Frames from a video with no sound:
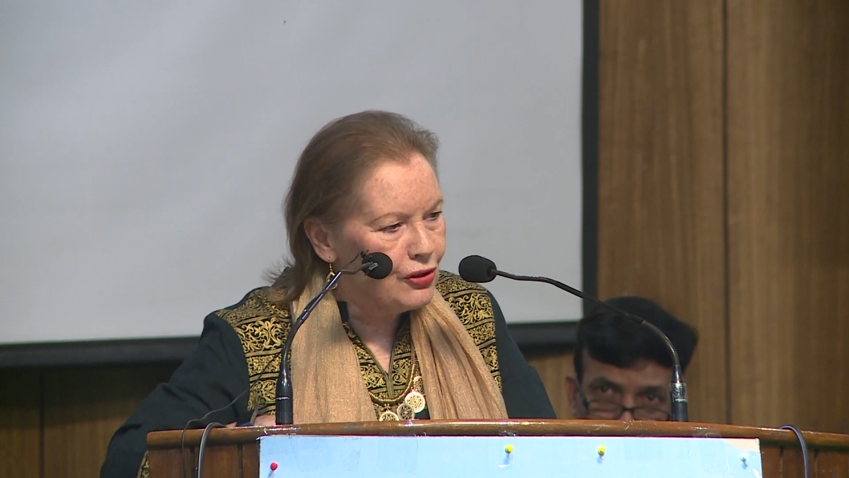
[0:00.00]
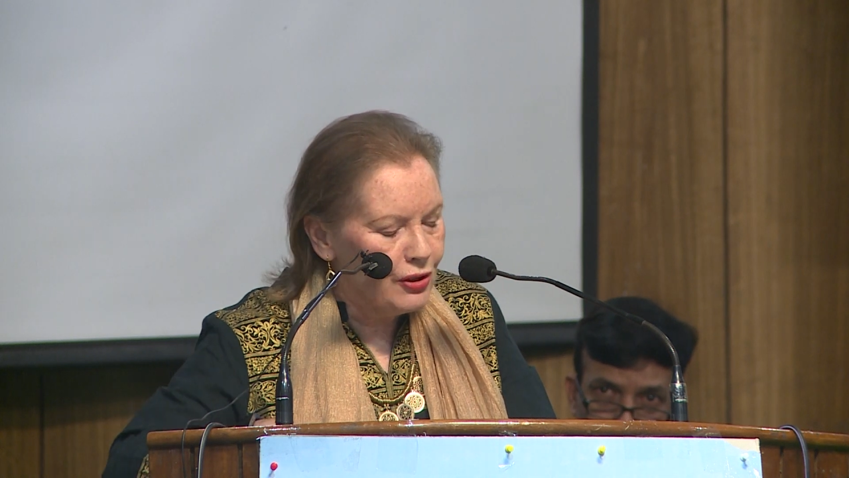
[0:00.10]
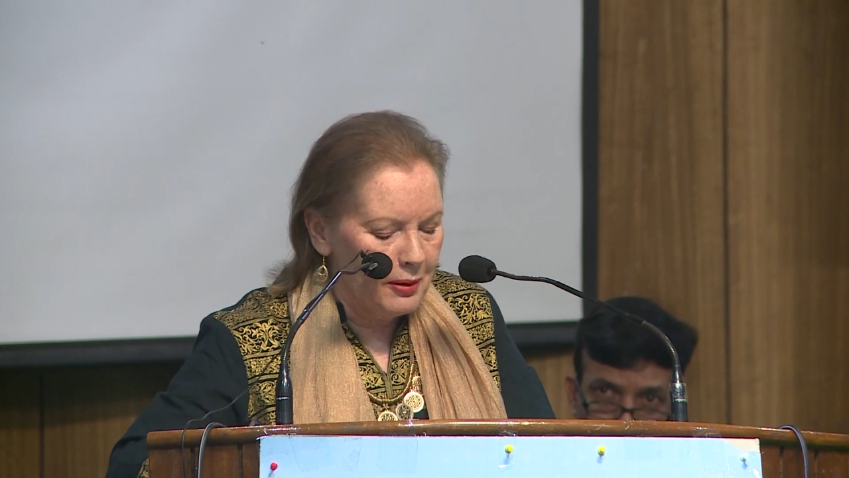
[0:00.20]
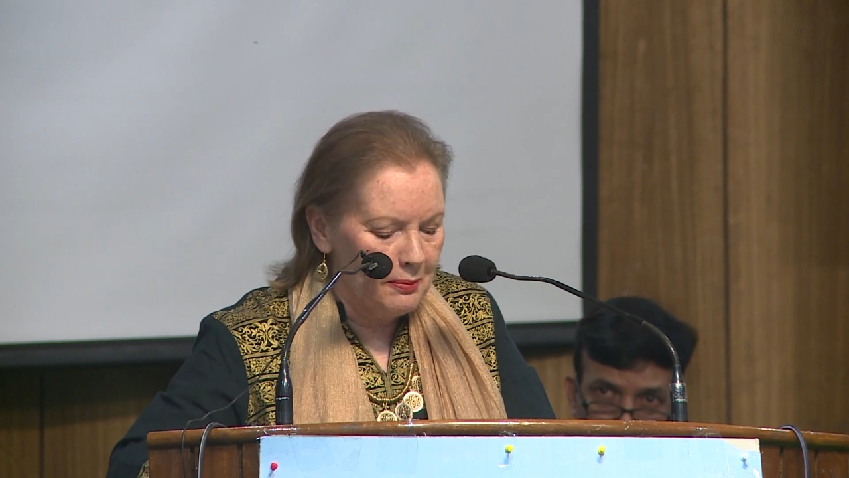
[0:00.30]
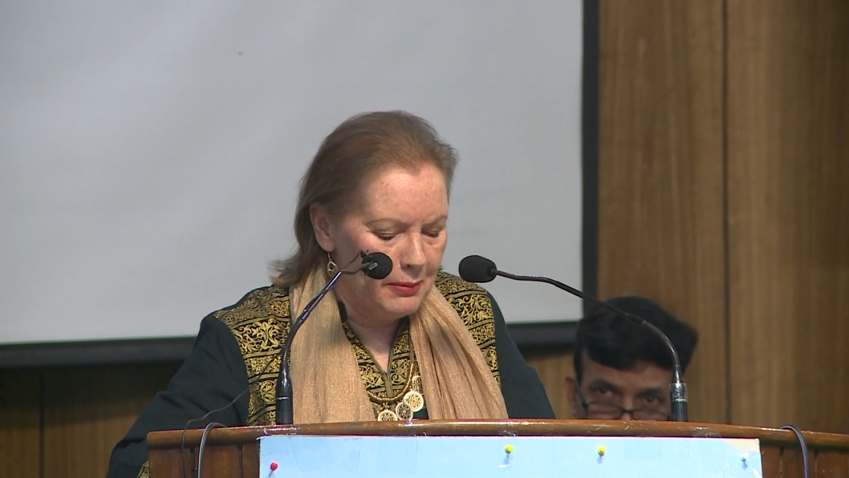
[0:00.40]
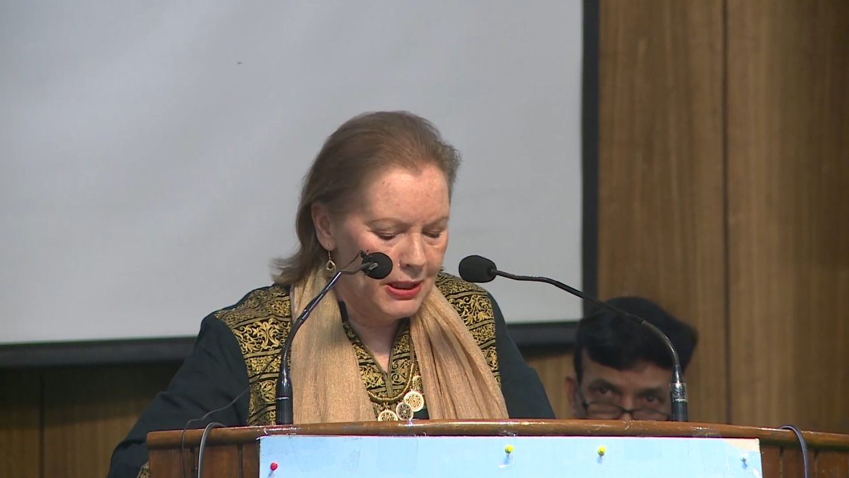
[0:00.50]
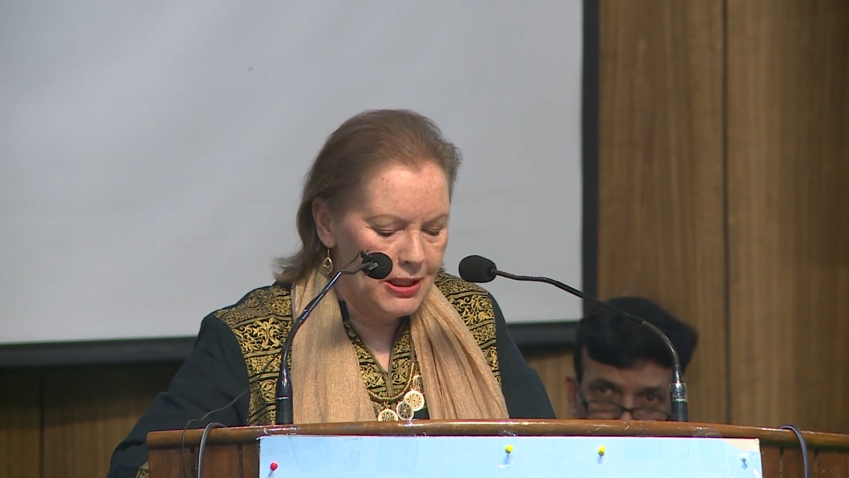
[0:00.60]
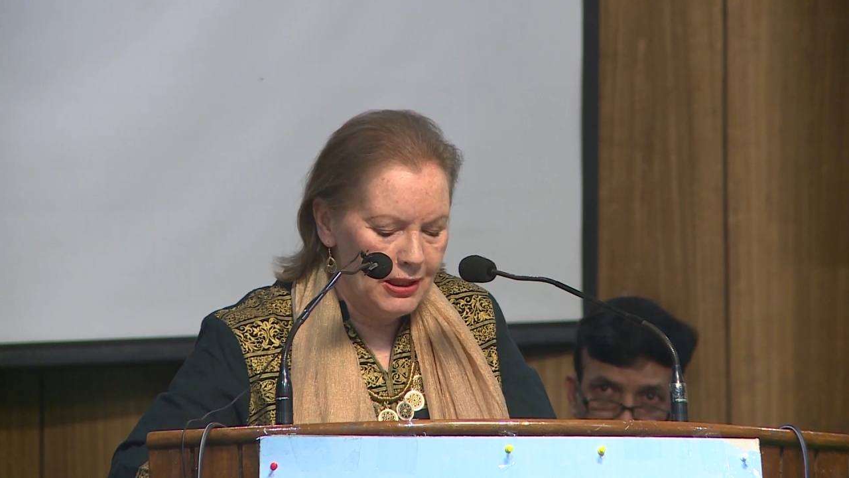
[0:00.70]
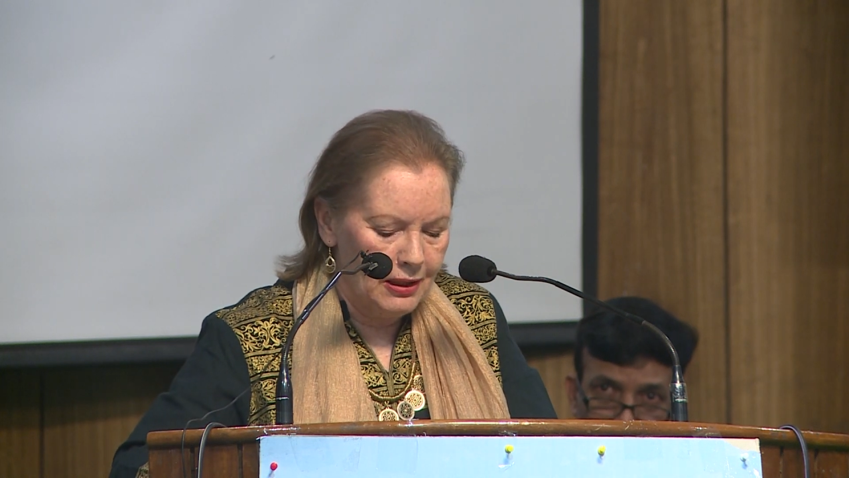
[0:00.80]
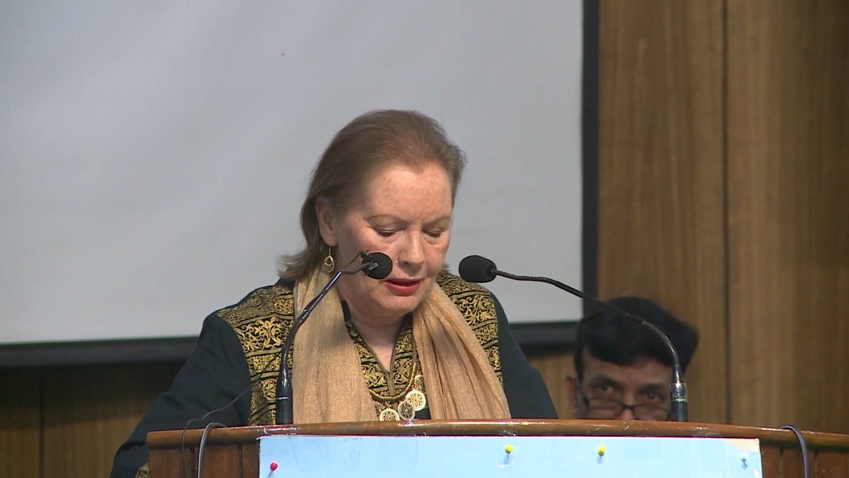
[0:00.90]
to the
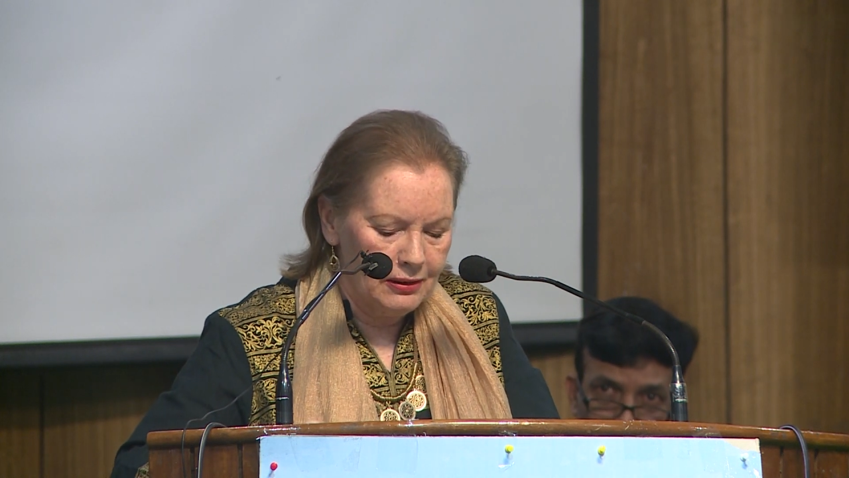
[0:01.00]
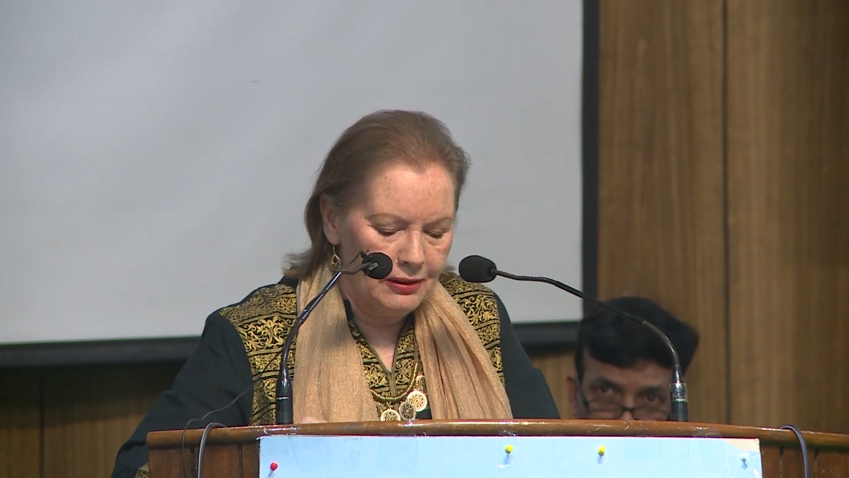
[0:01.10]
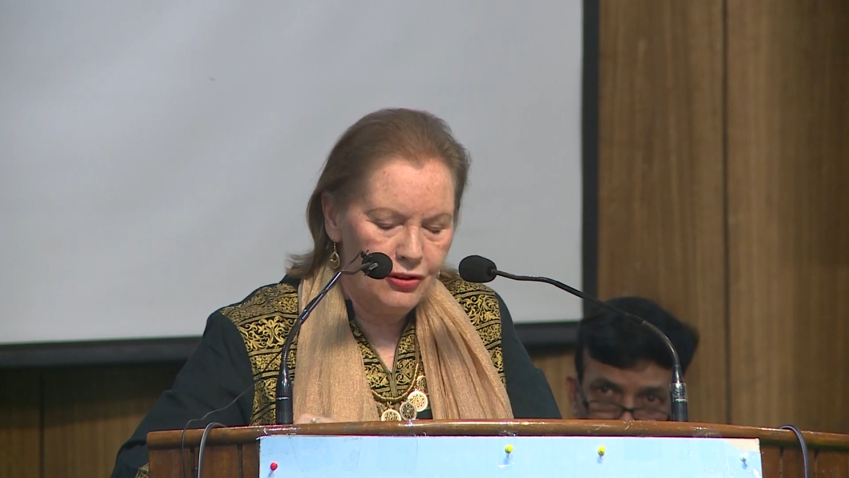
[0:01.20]
media